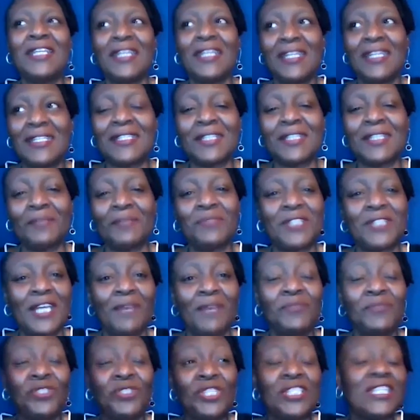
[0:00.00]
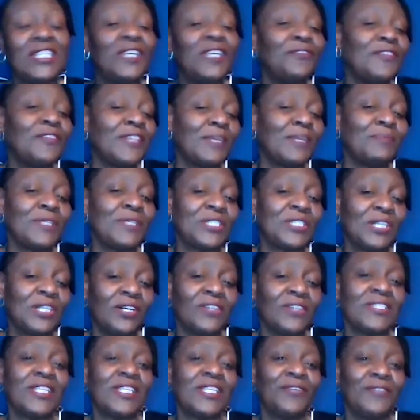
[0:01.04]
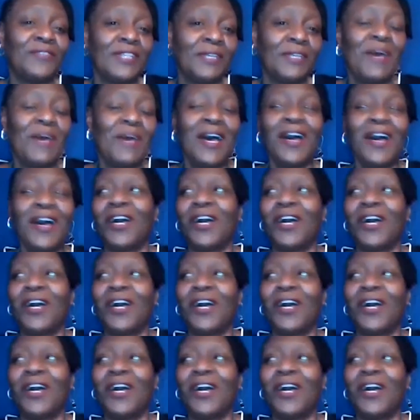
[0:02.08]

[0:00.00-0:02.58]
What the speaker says: and it is sometimes just giving them a task, giving them